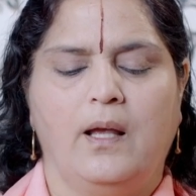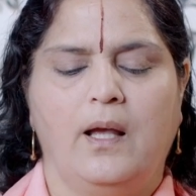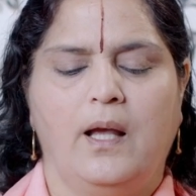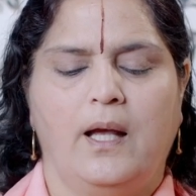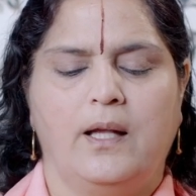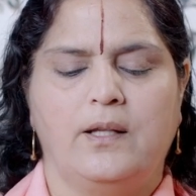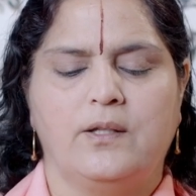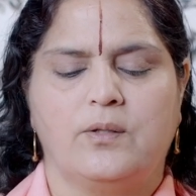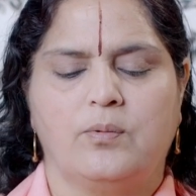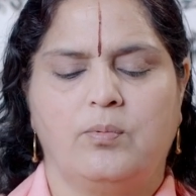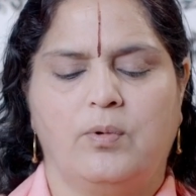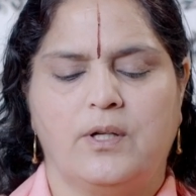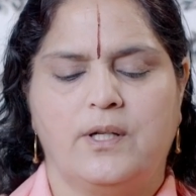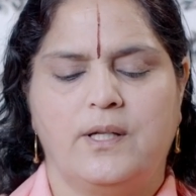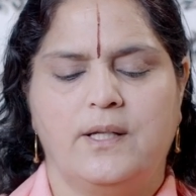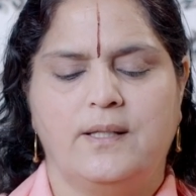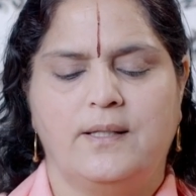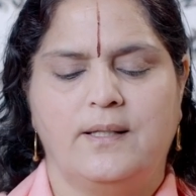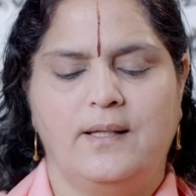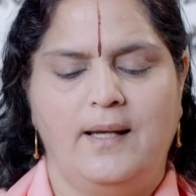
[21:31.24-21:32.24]
Hence what
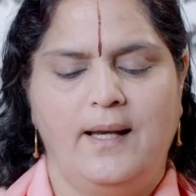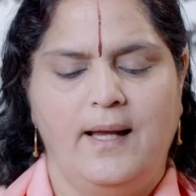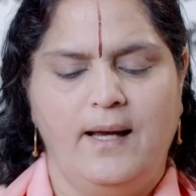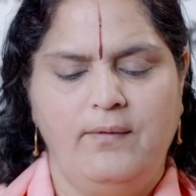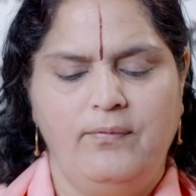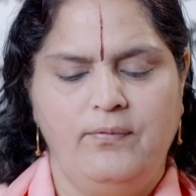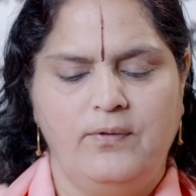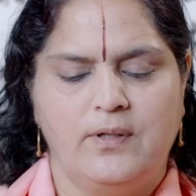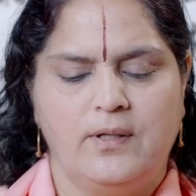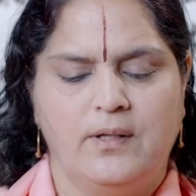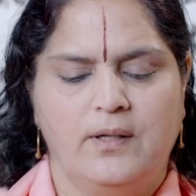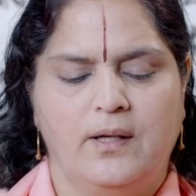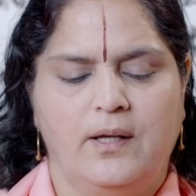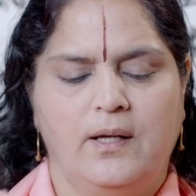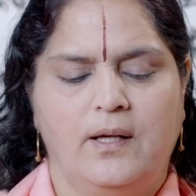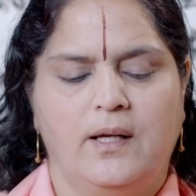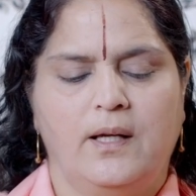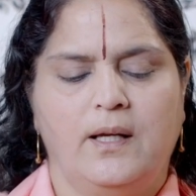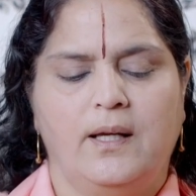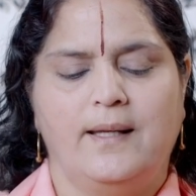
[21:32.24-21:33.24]
is left
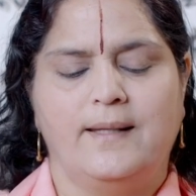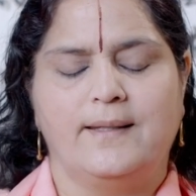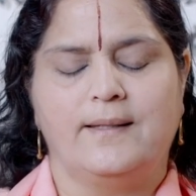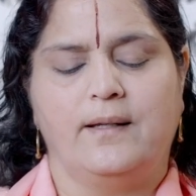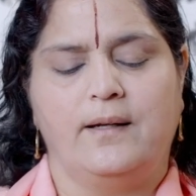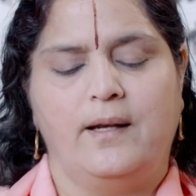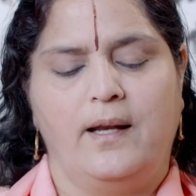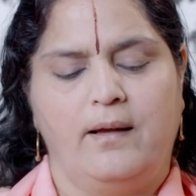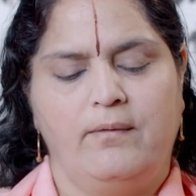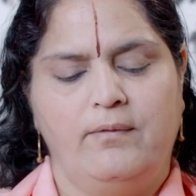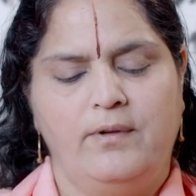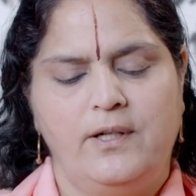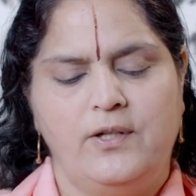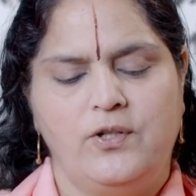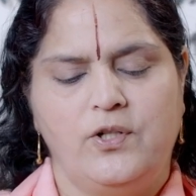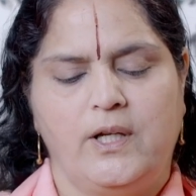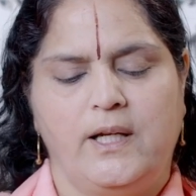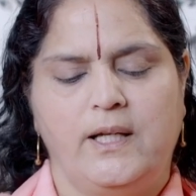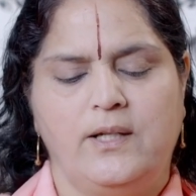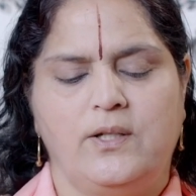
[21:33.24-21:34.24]
is the
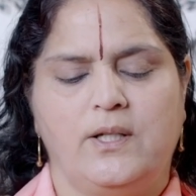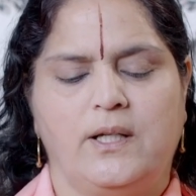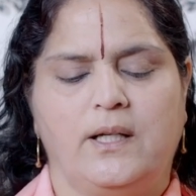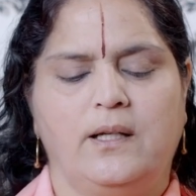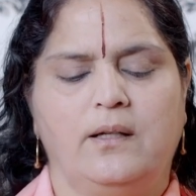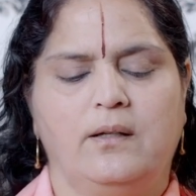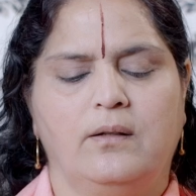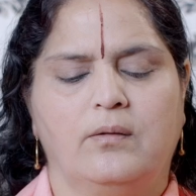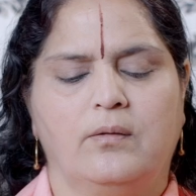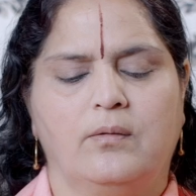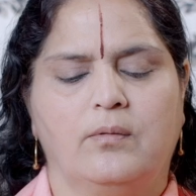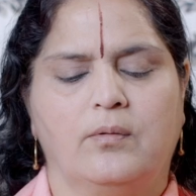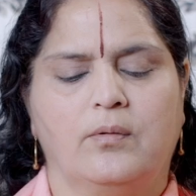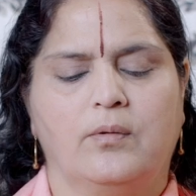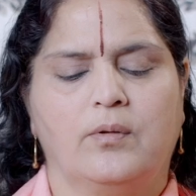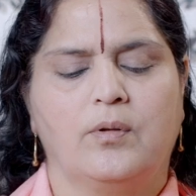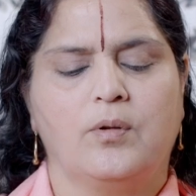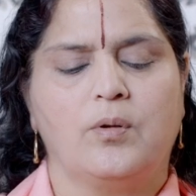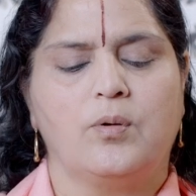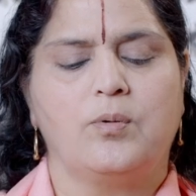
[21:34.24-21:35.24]
never-changing,
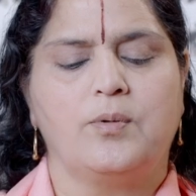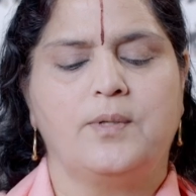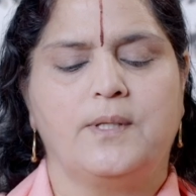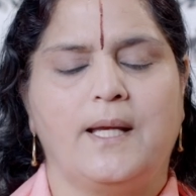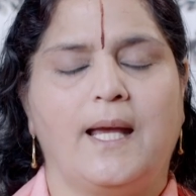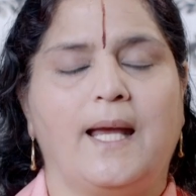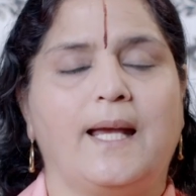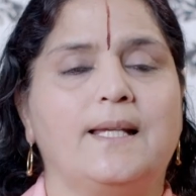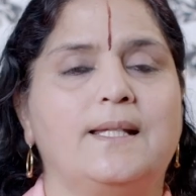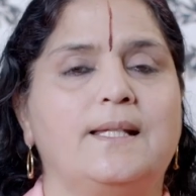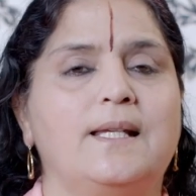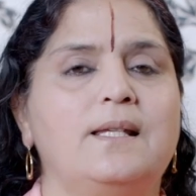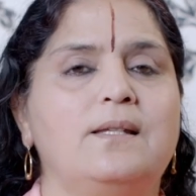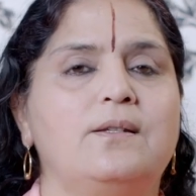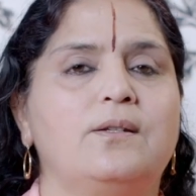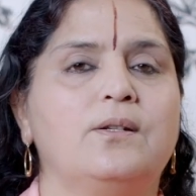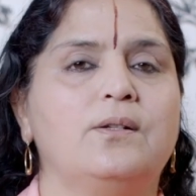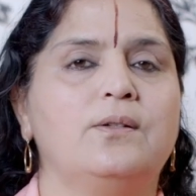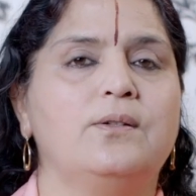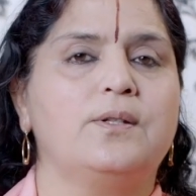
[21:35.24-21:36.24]
whose
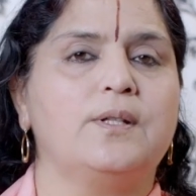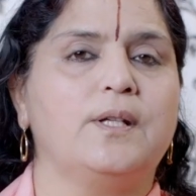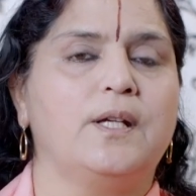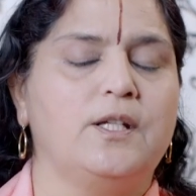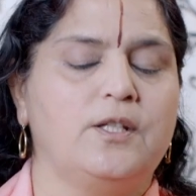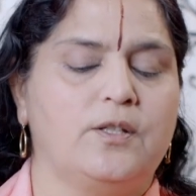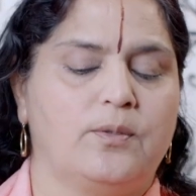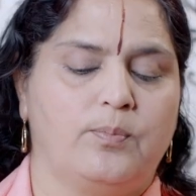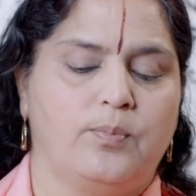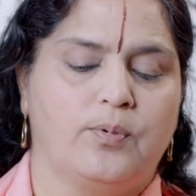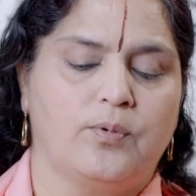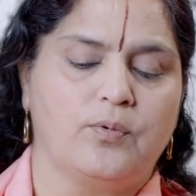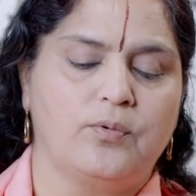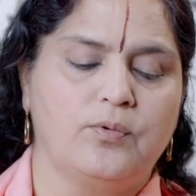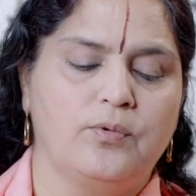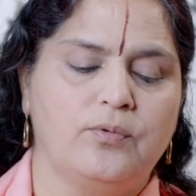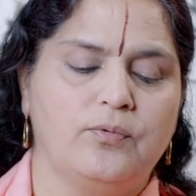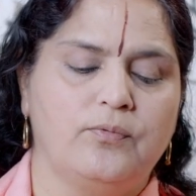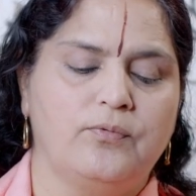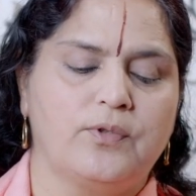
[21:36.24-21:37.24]
existence is
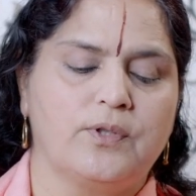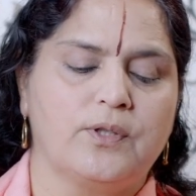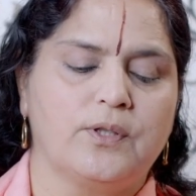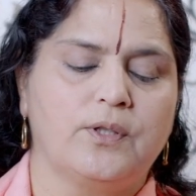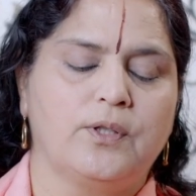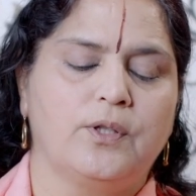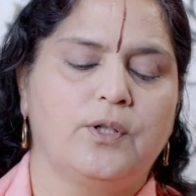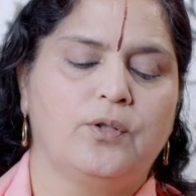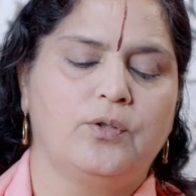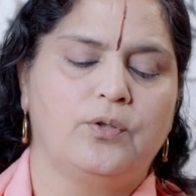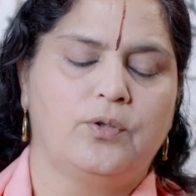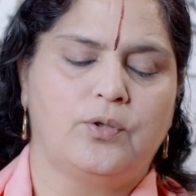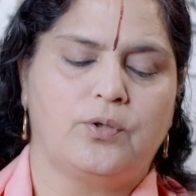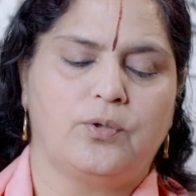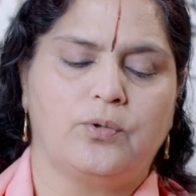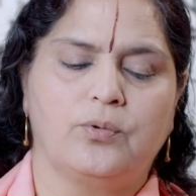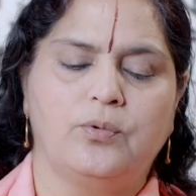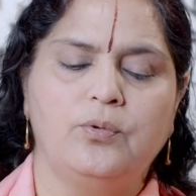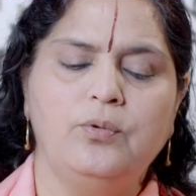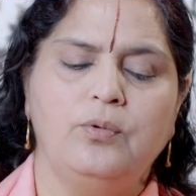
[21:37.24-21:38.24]
proved
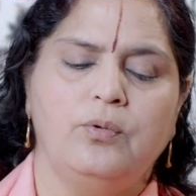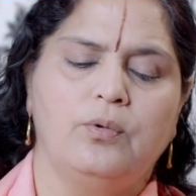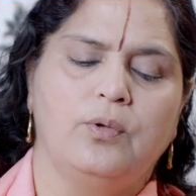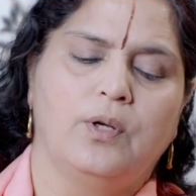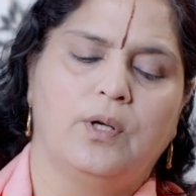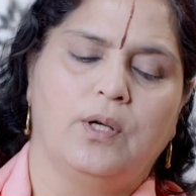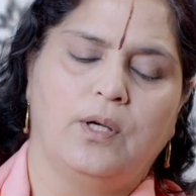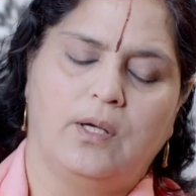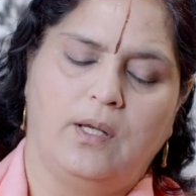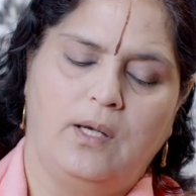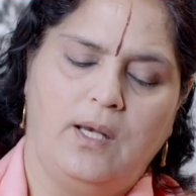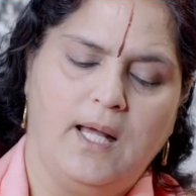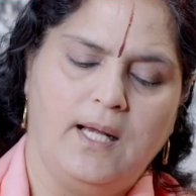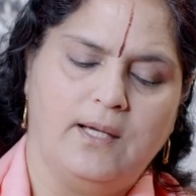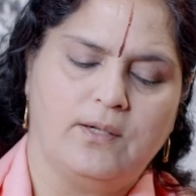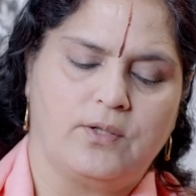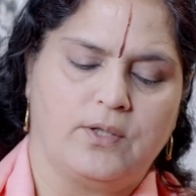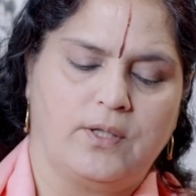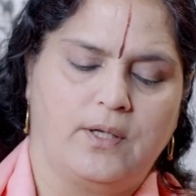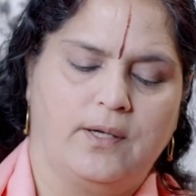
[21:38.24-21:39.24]
through
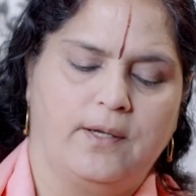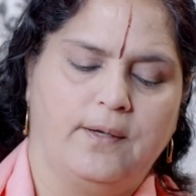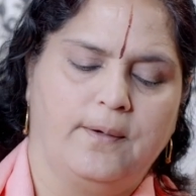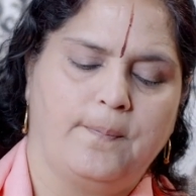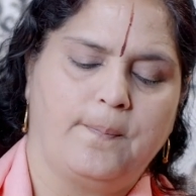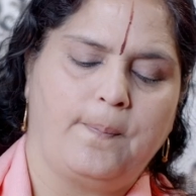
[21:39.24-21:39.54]
lakshana.